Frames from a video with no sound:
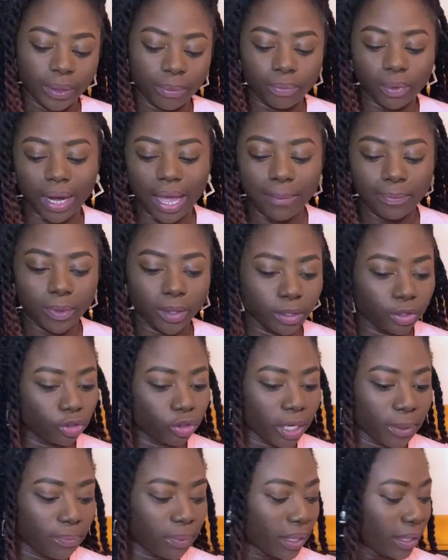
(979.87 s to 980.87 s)
But I'm not
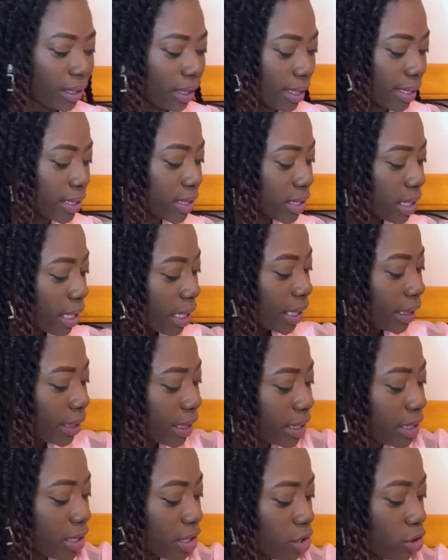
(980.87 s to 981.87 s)
draping this.
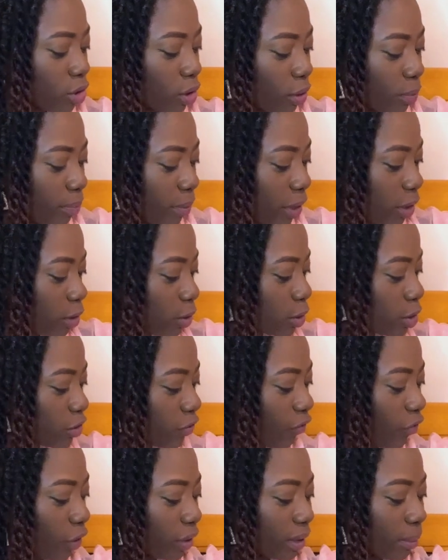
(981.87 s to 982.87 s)
This is going to be
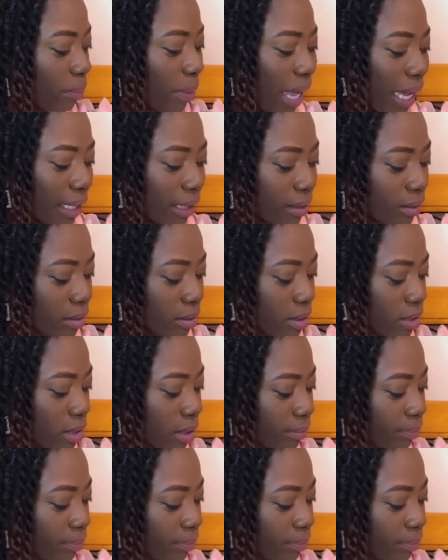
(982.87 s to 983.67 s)
used for the panels.